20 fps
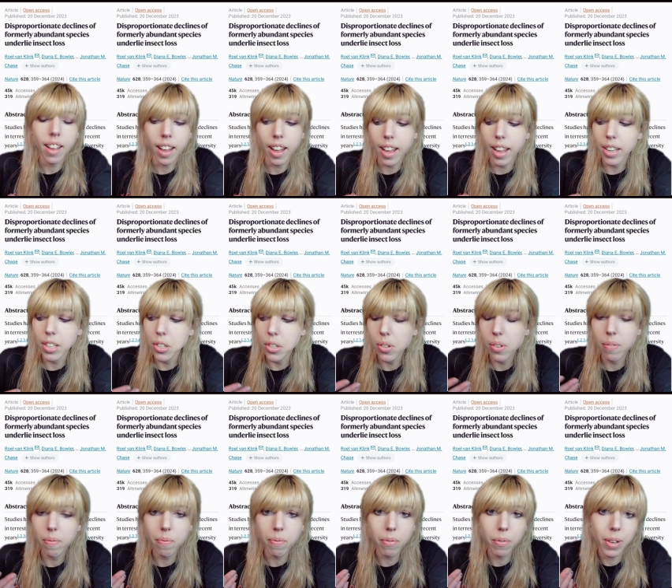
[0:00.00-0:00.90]

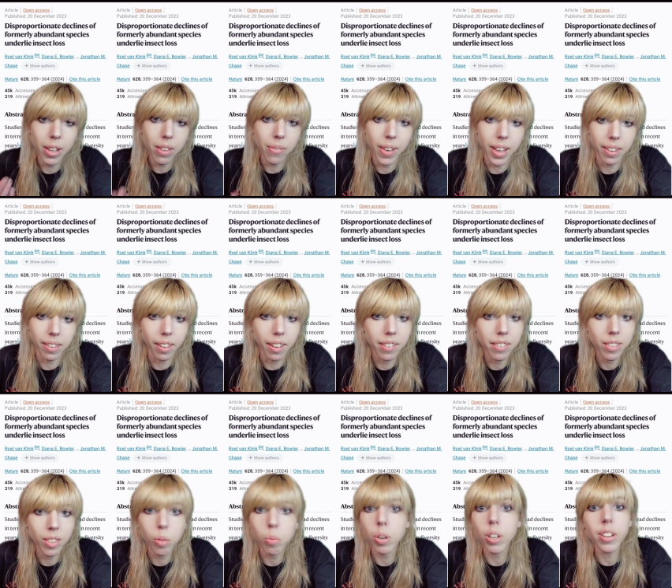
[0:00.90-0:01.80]
And let's face
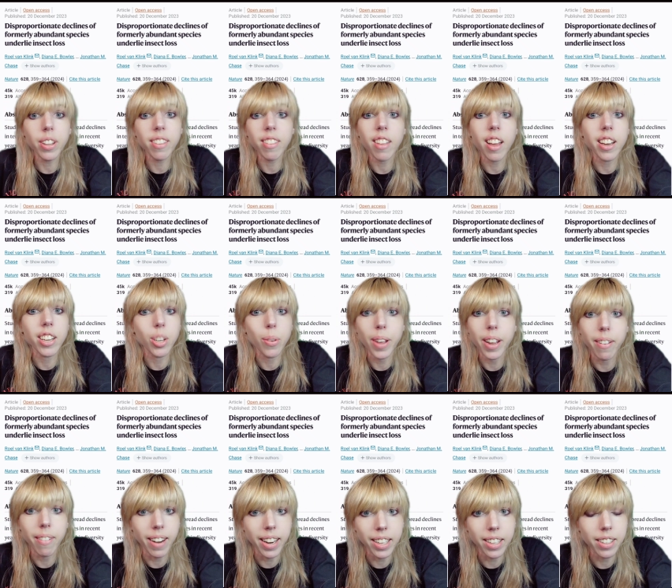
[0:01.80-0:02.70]
it, the world is not
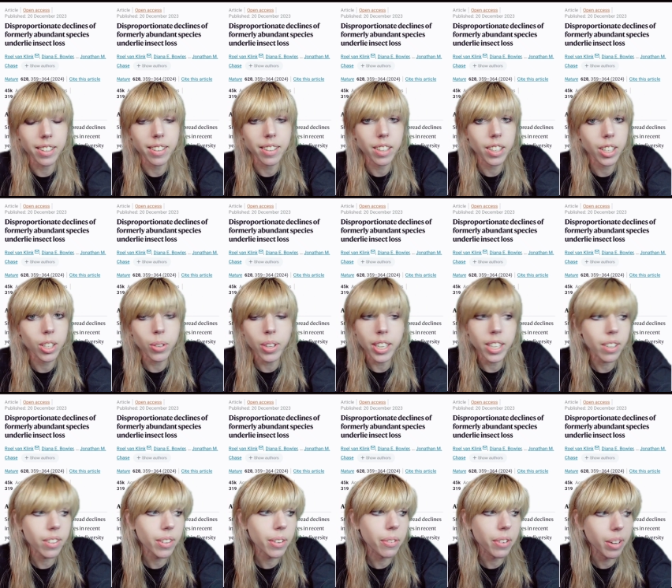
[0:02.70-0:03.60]
doing great. You can
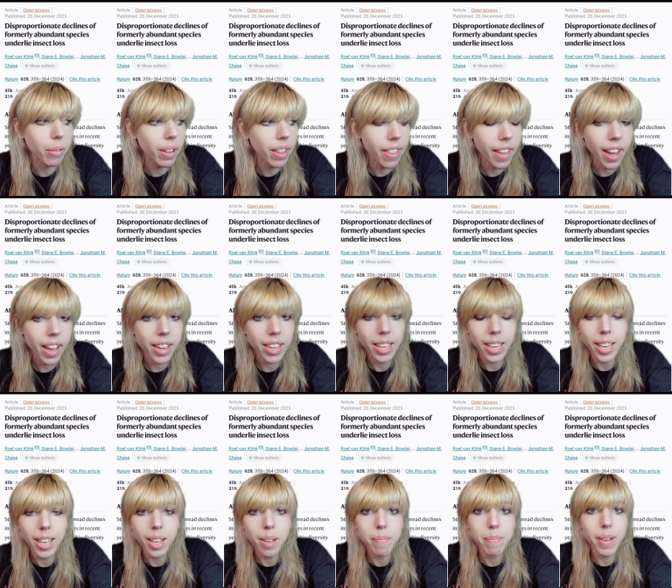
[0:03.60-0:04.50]
disagree with that,
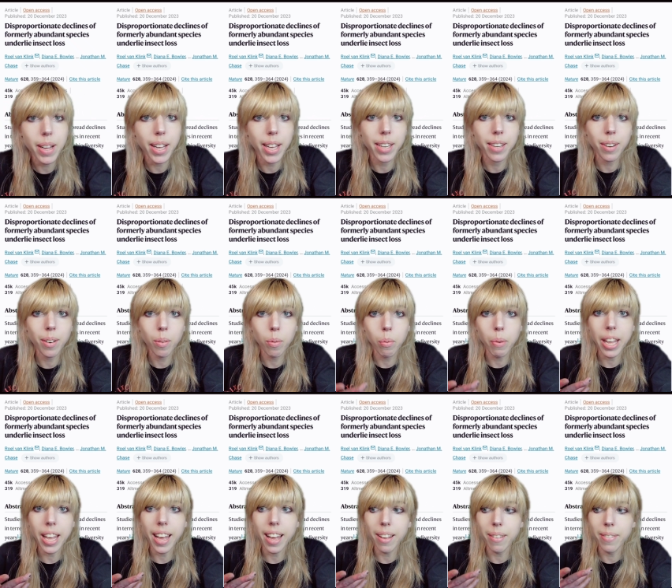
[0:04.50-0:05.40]
but
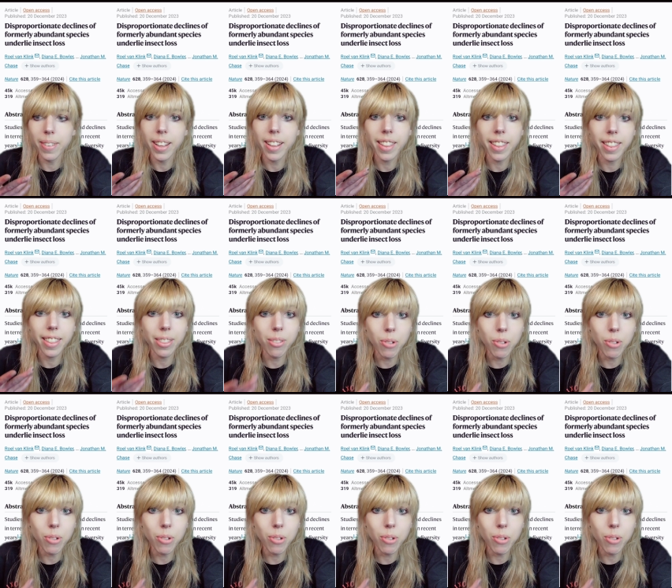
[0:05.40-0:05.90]
we have